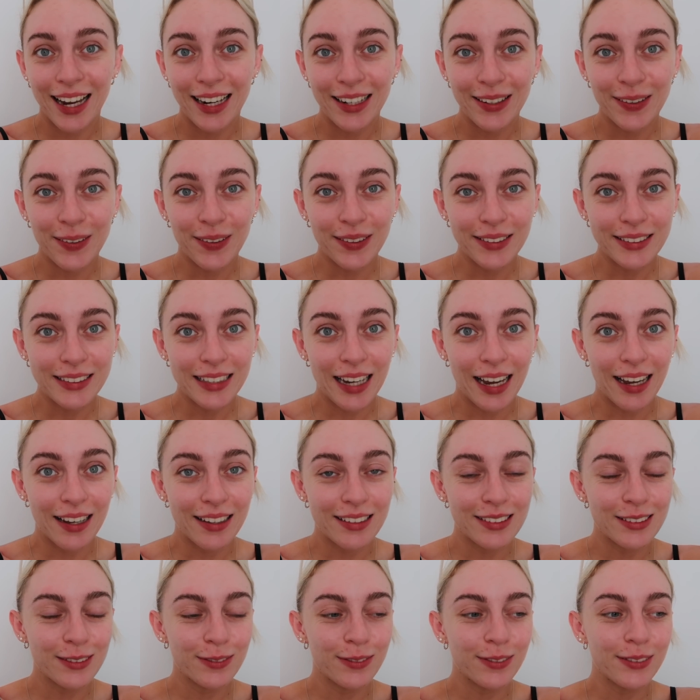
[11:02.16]
and
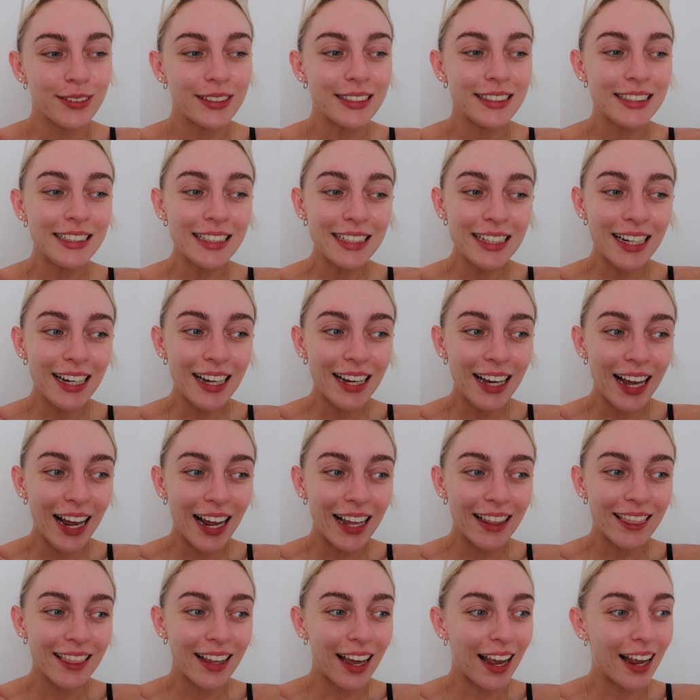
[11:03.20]
cocktails for dinner.
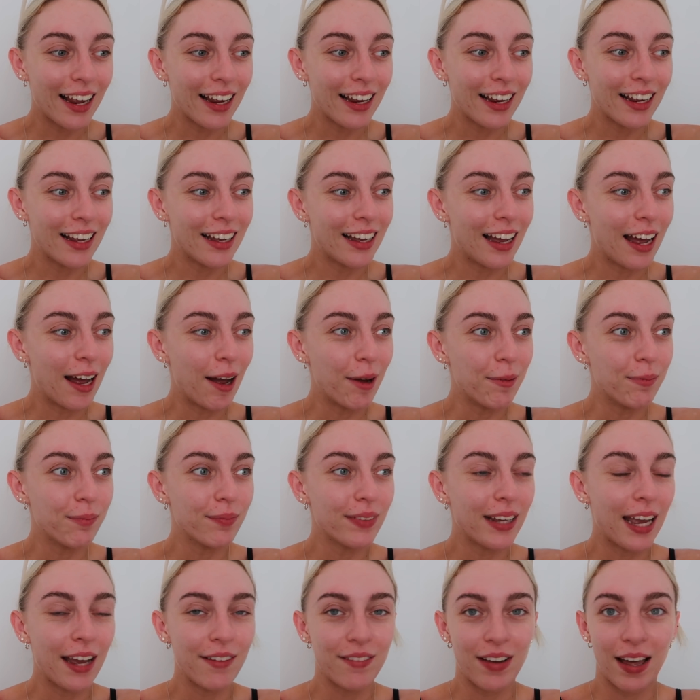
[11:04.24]
And they
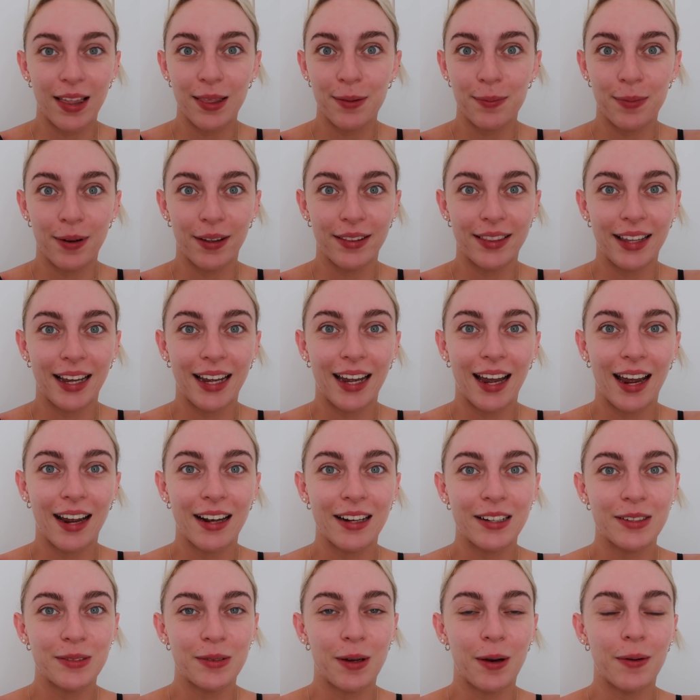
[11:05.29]
gave out the birthday cake
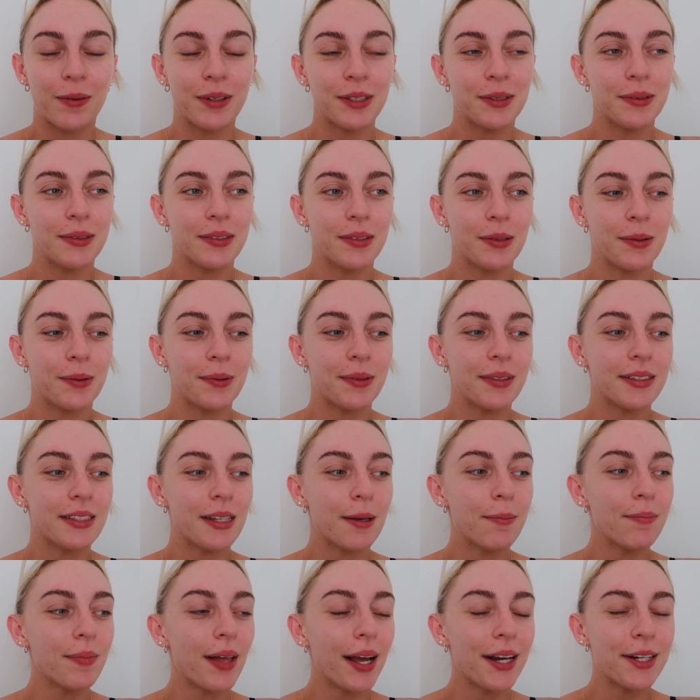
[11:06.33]
as well, which was
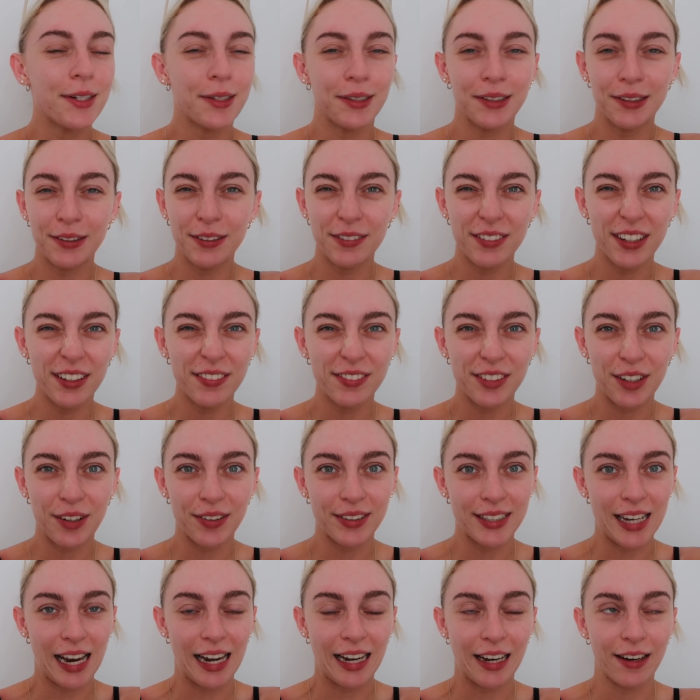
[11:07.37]
awesome. I don't know if I
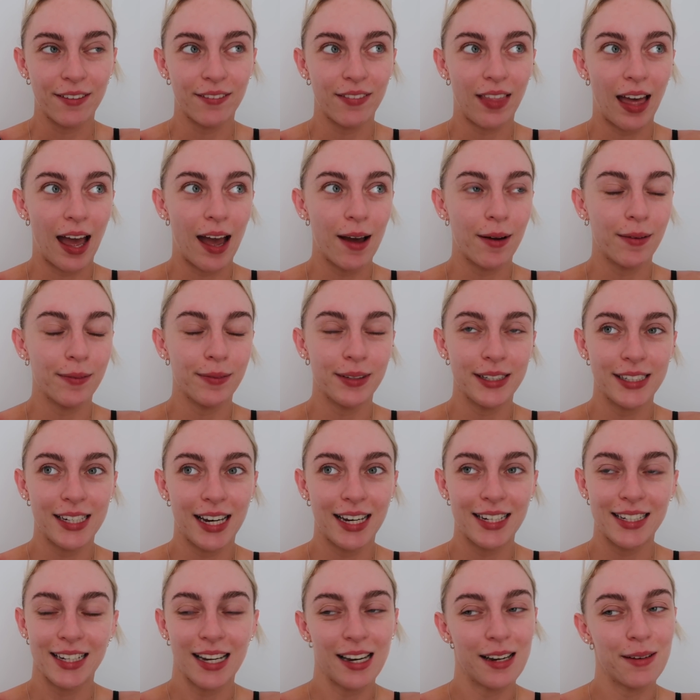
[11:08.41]
vlogged any of that. I wish
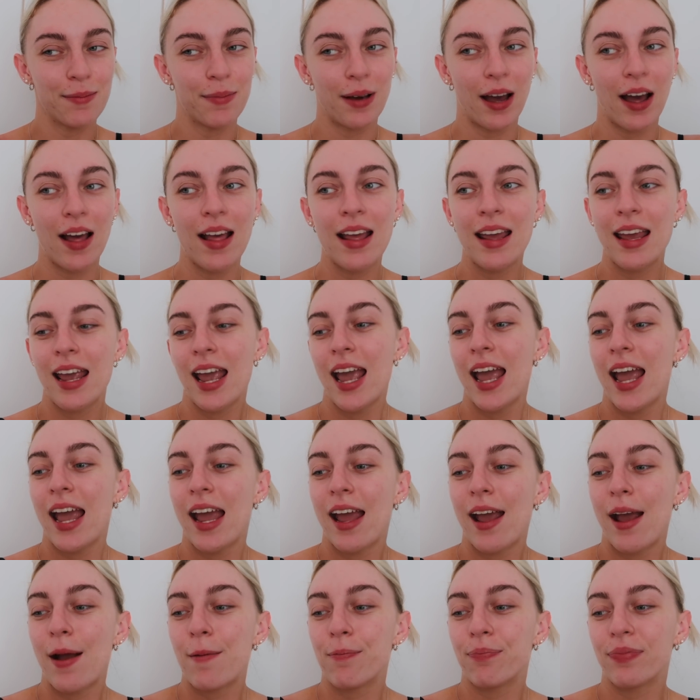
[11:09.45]
I did. But
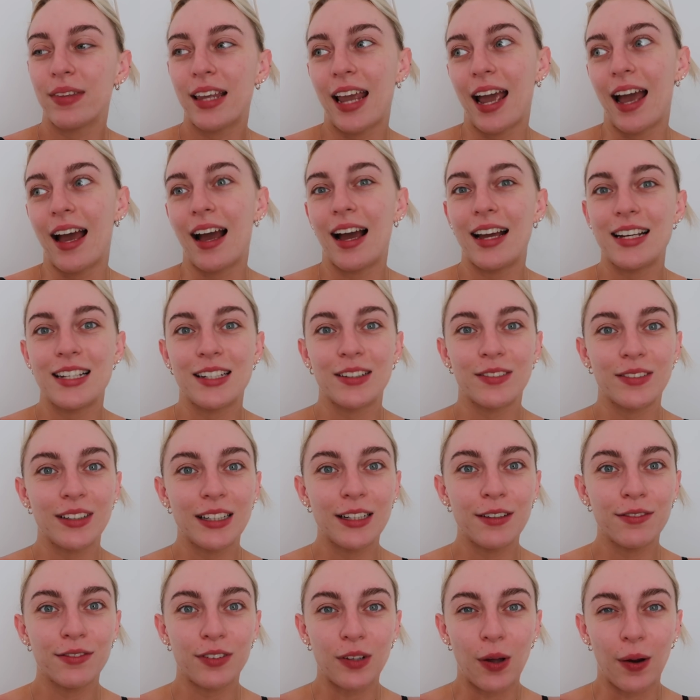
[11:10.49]
yeah, I didn't
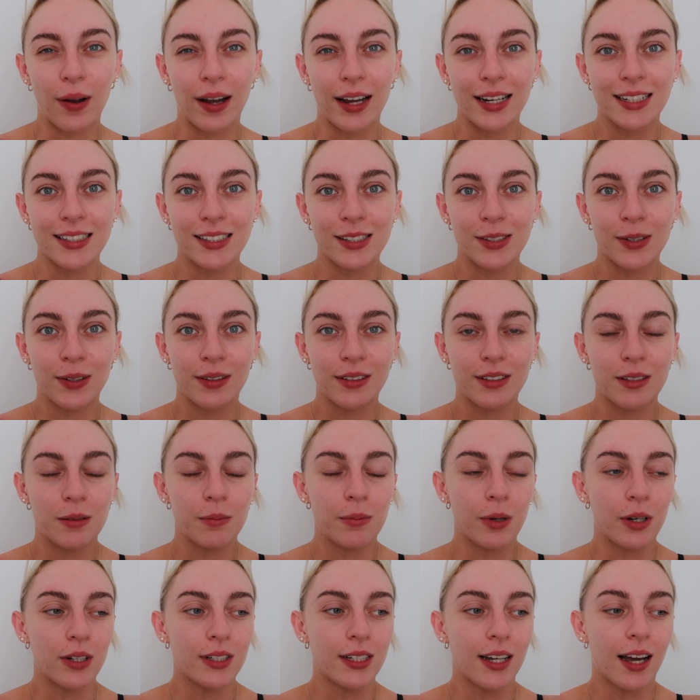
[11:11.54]
really vlog. I just took some
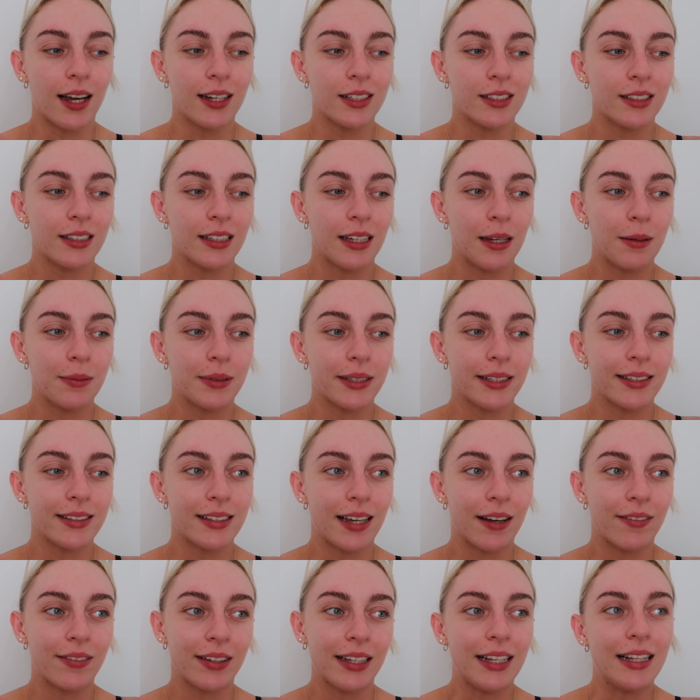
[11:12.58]
montage clips because
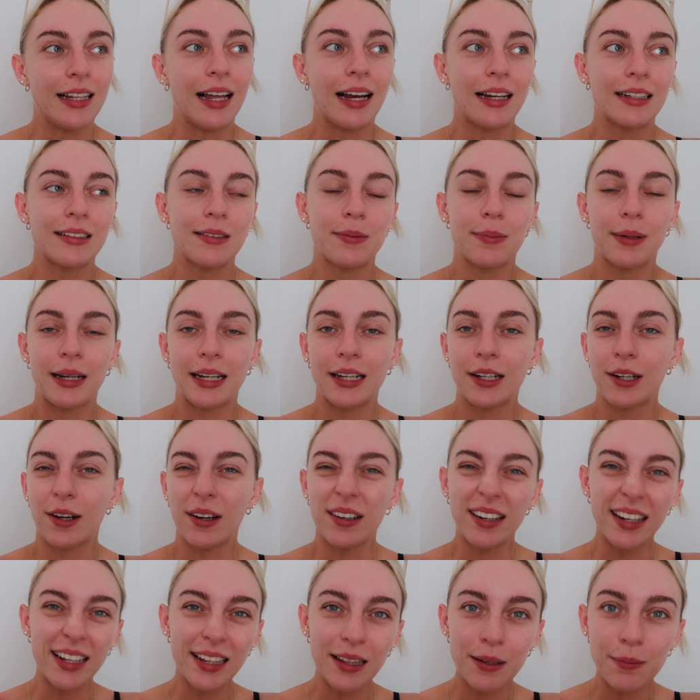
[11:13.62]
I really like to be, you
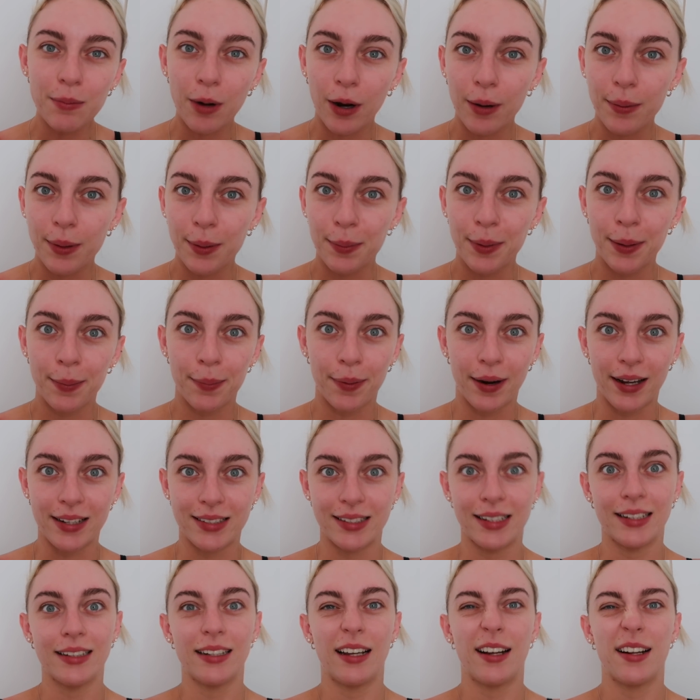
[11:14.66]
know, in the moment, be
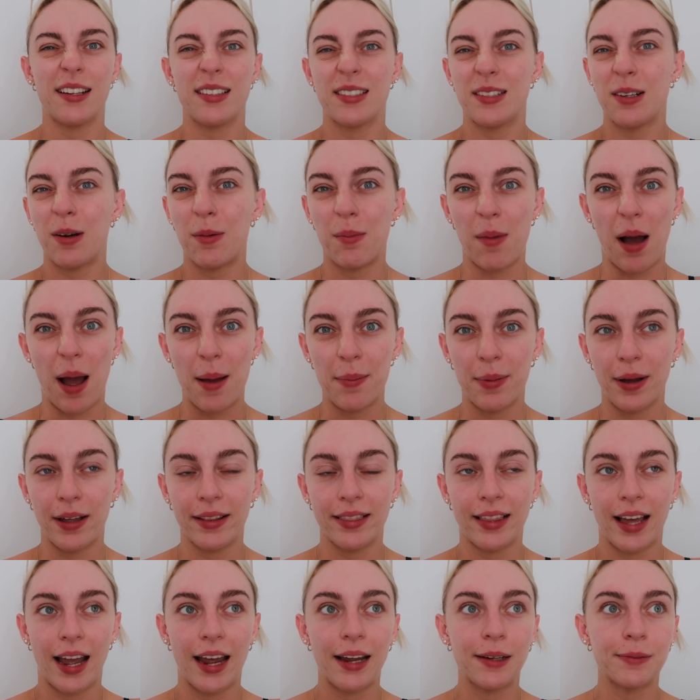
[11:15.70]
present. Like, it's not my
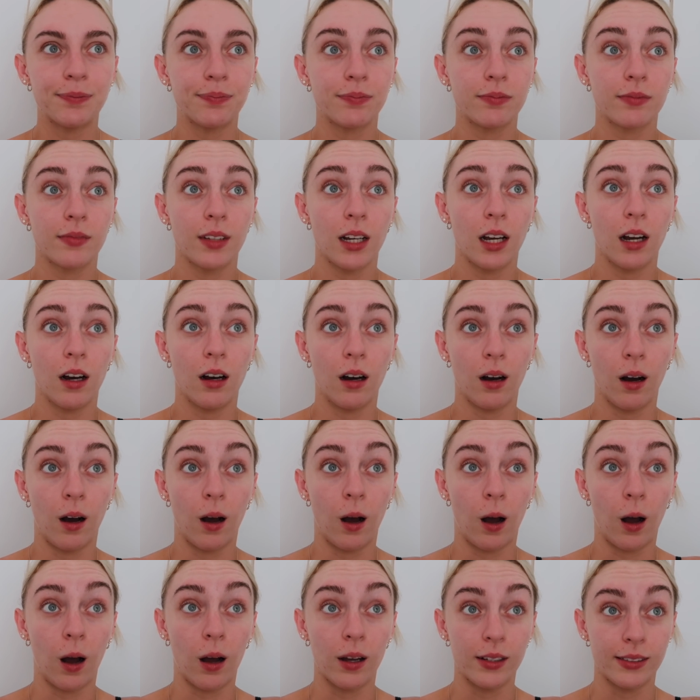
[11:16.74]
birthday.
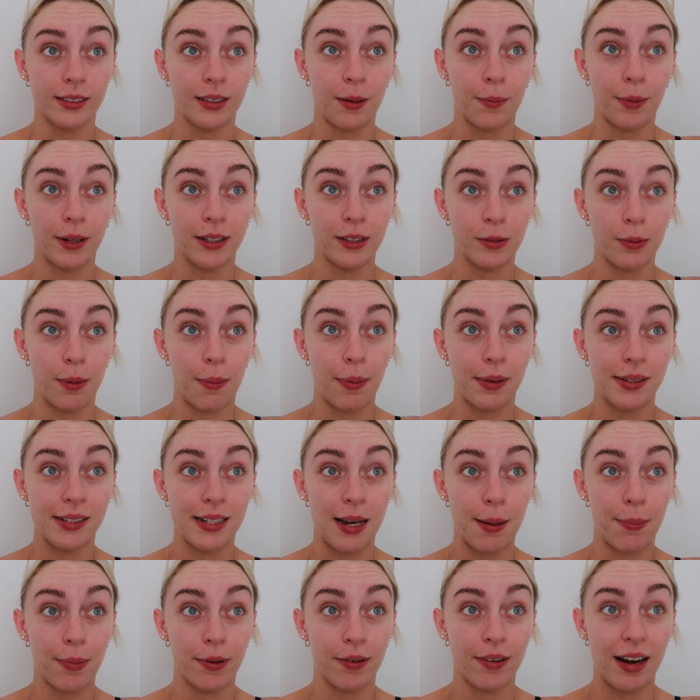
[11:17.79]
Oh, someone's
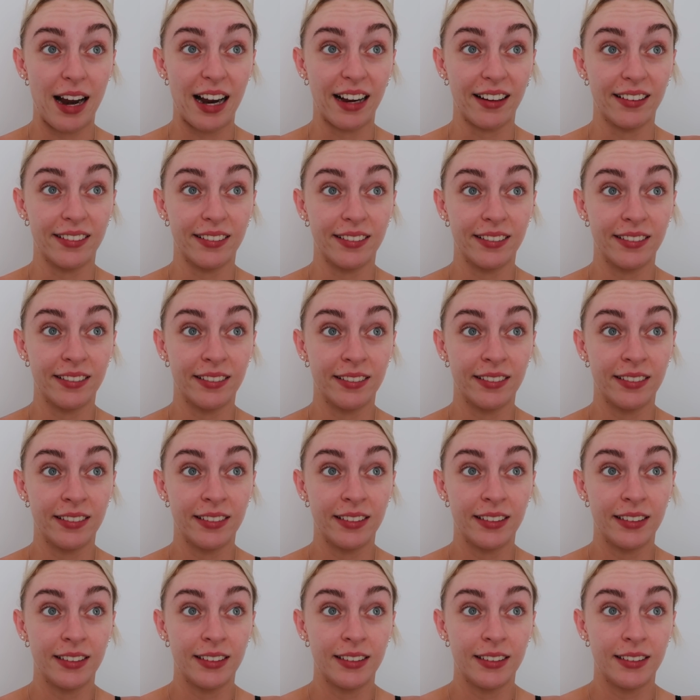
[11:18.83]
whippersnippering.
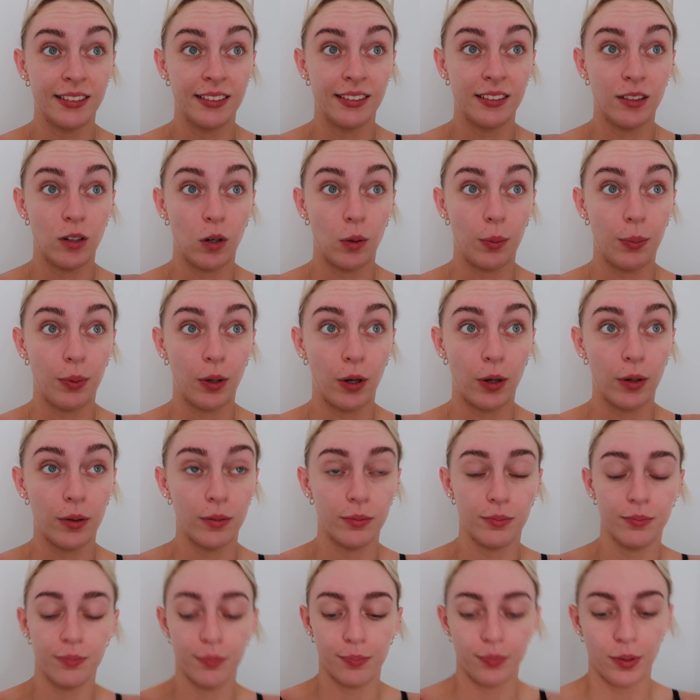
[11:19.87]
Or
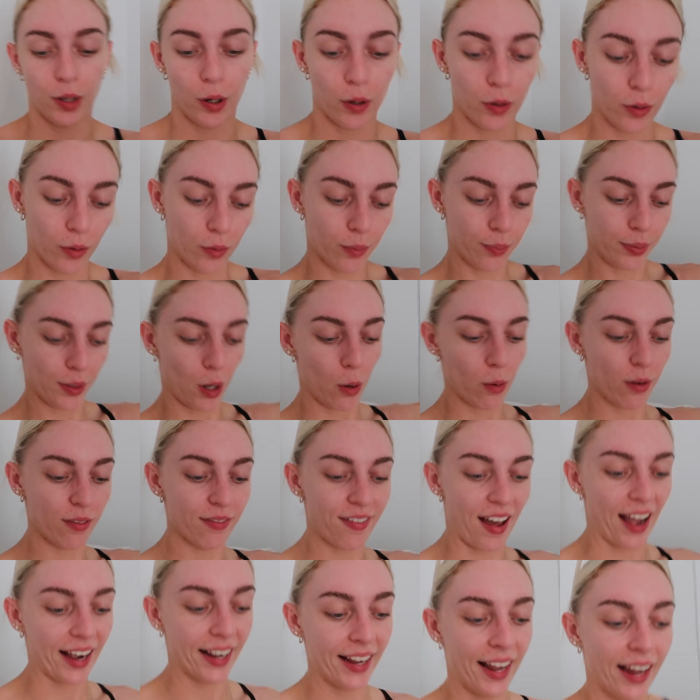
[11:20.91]
blow a
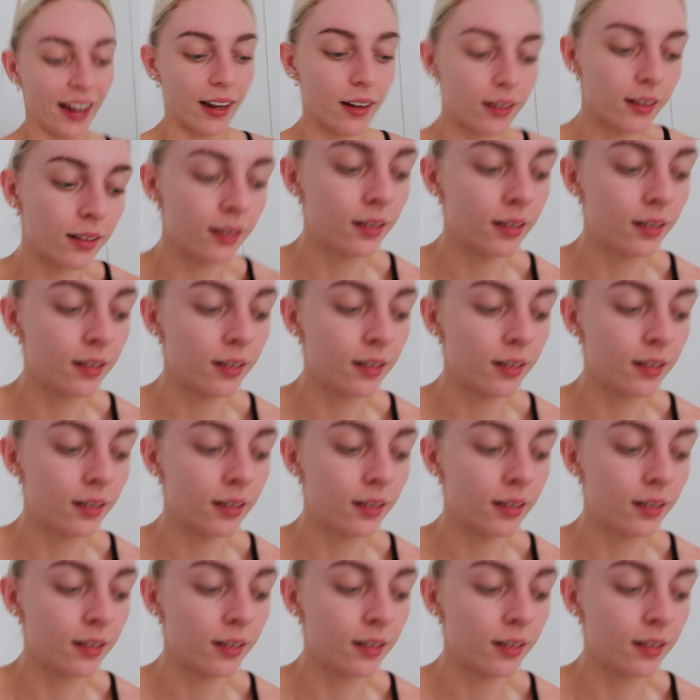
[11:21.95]
vacuum.